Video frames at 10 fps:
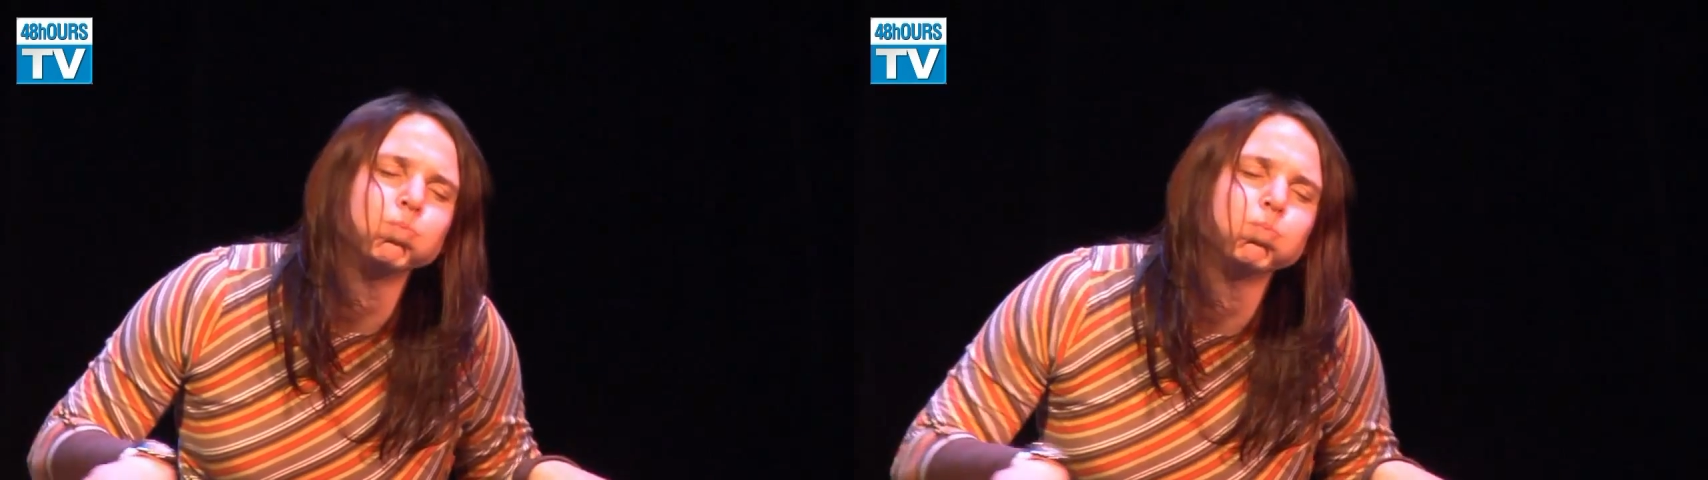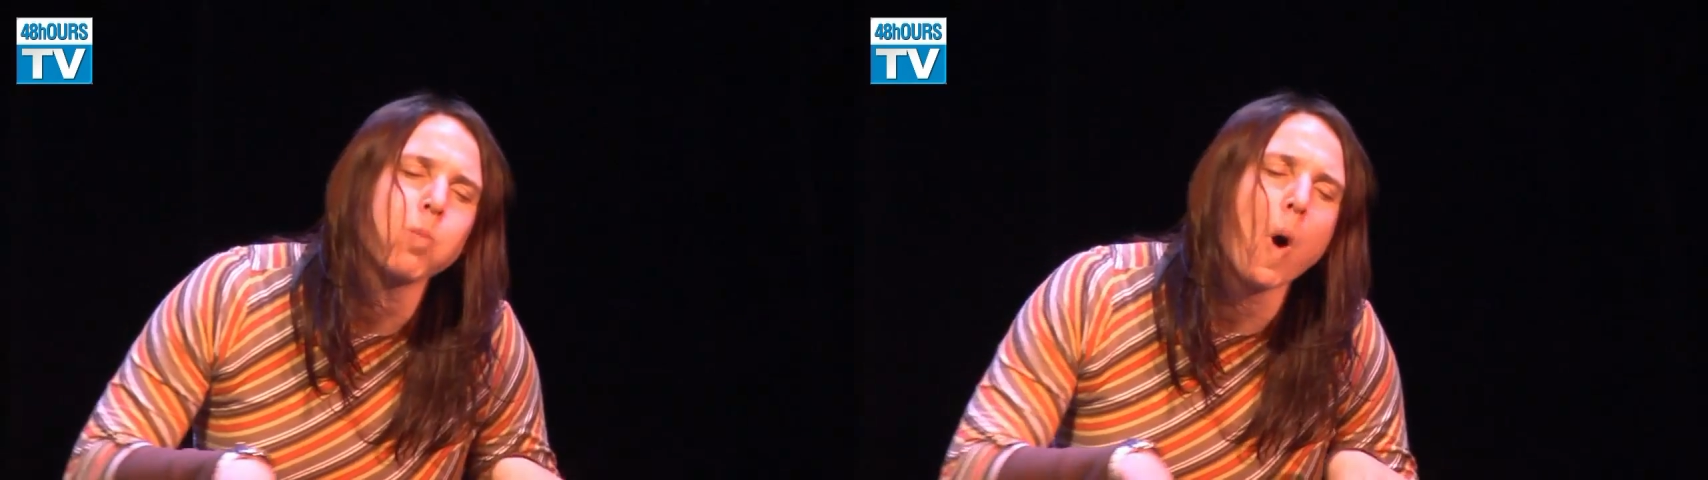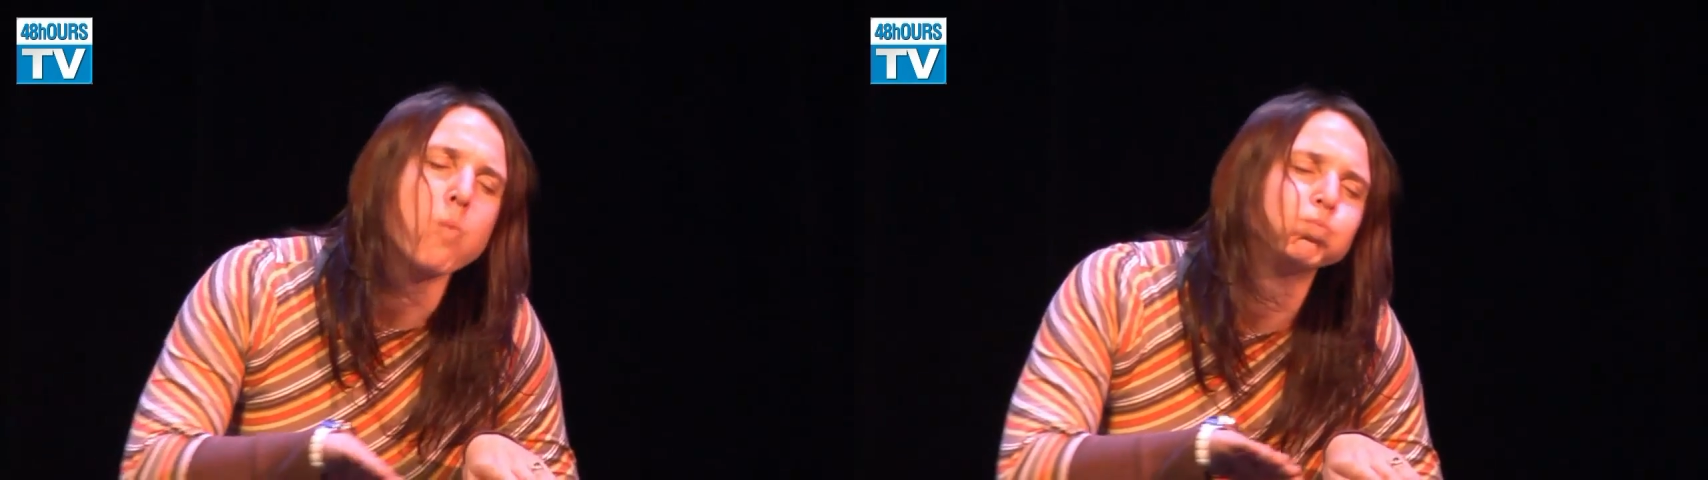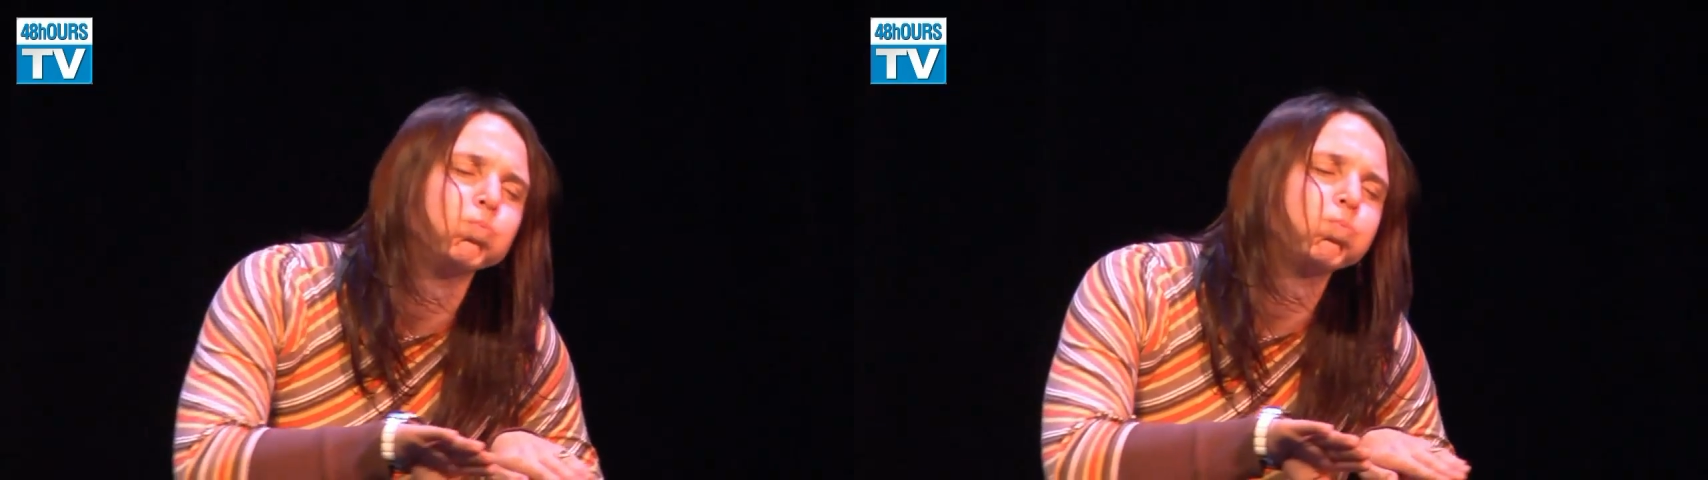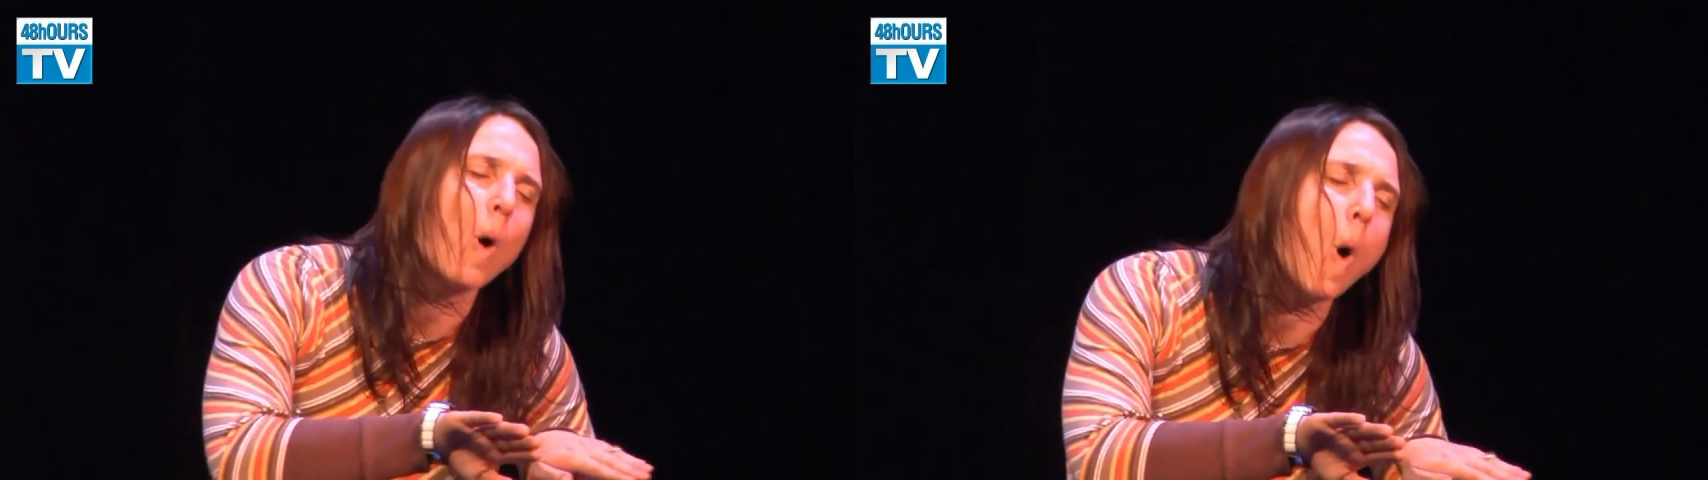
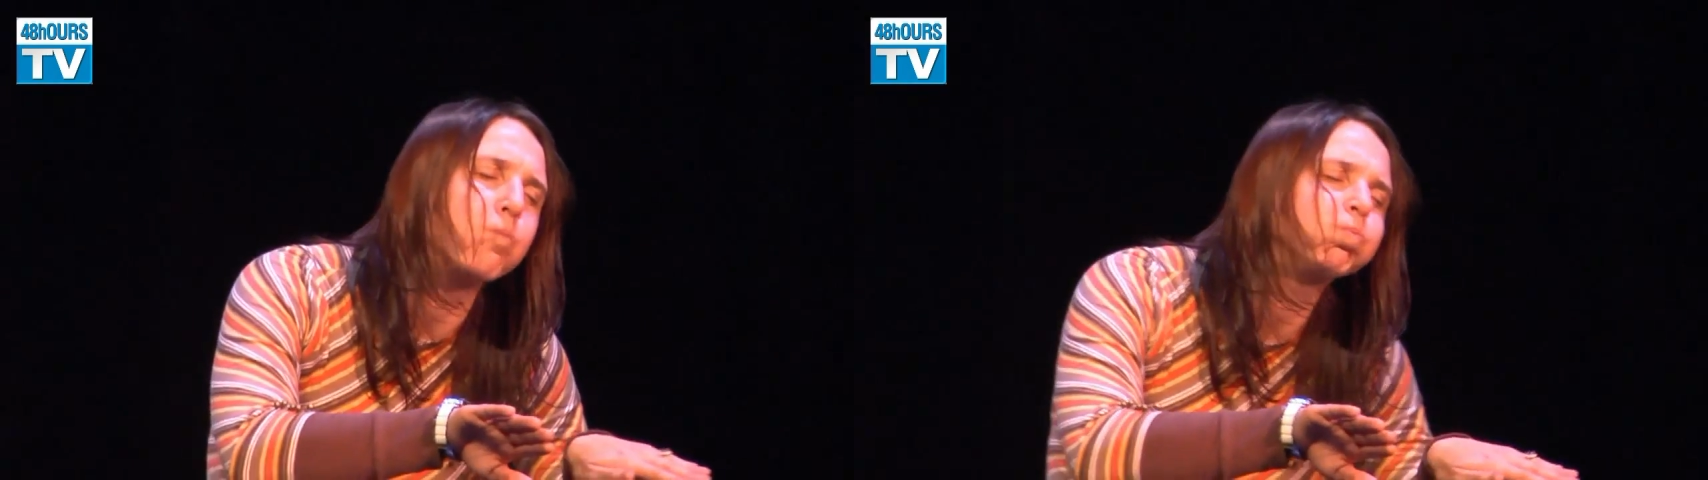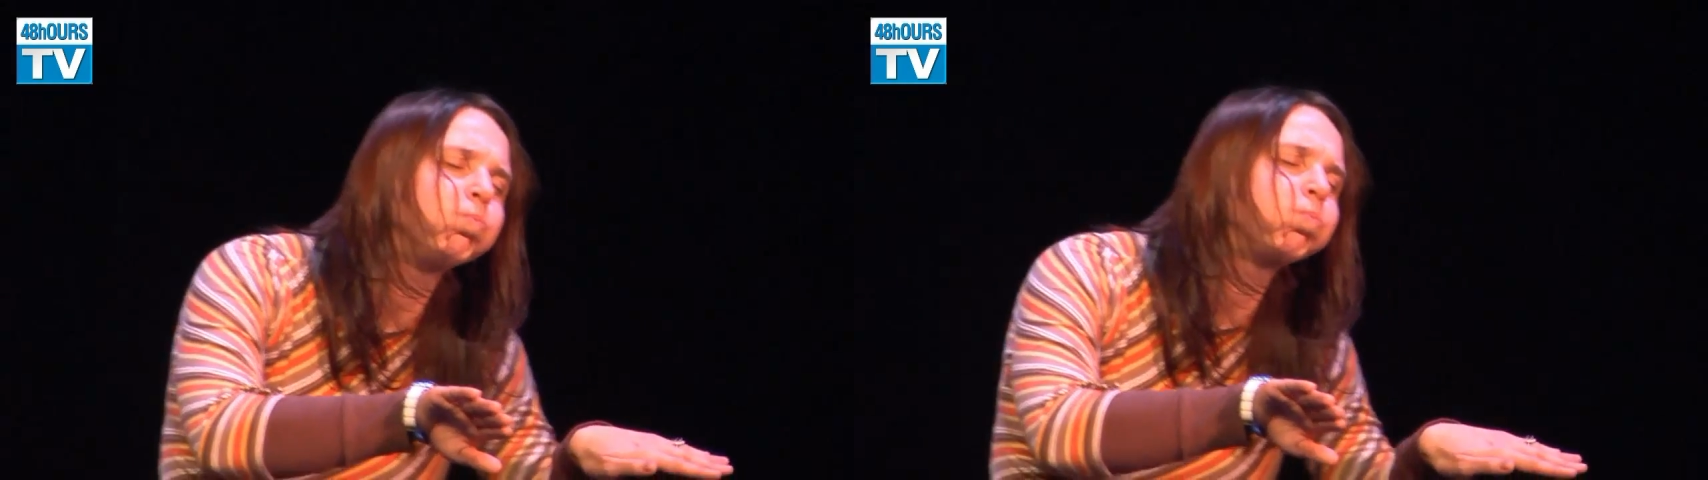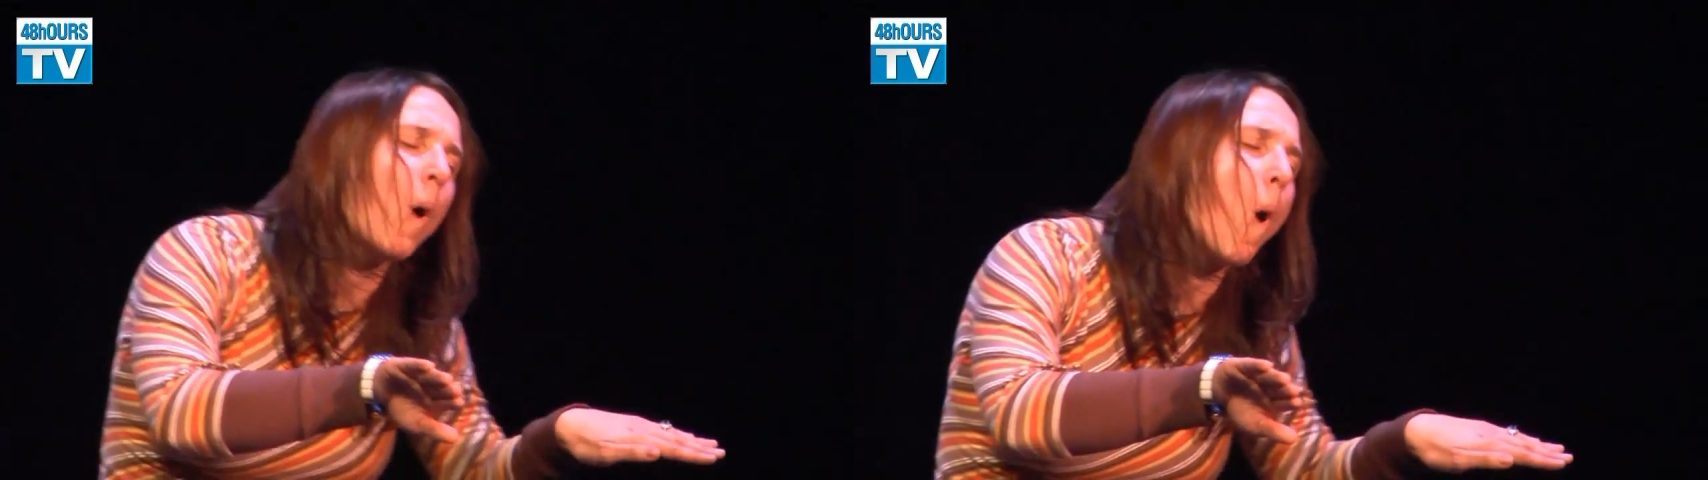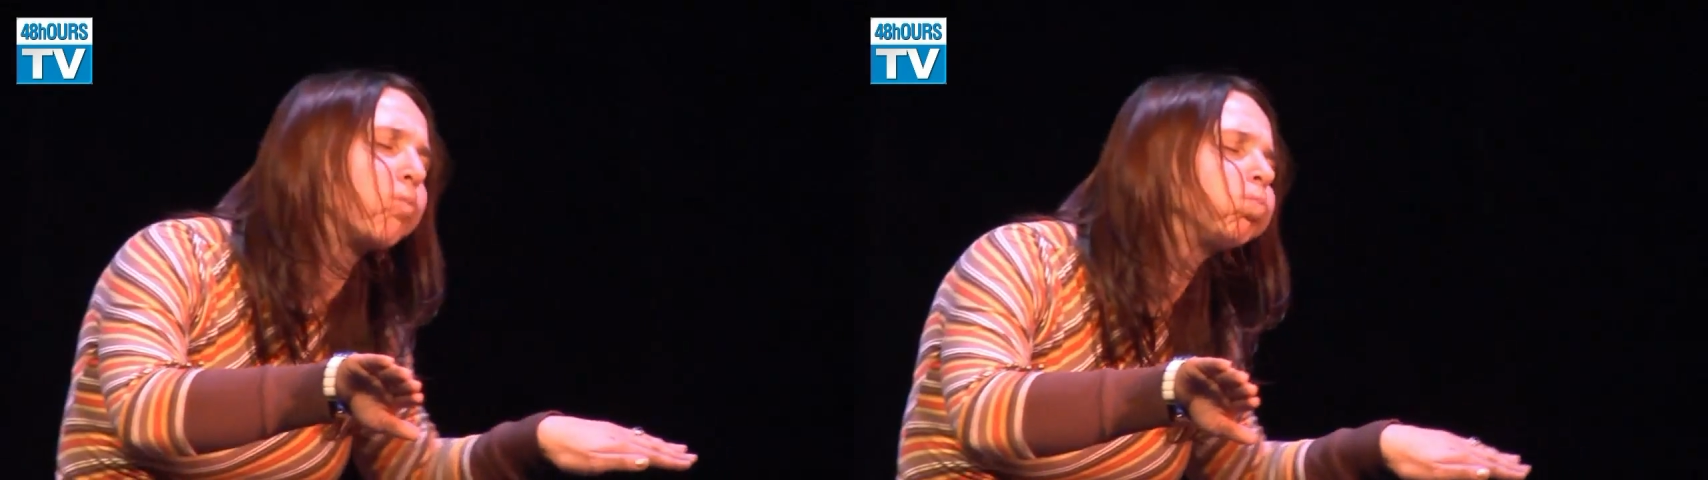uh, consistently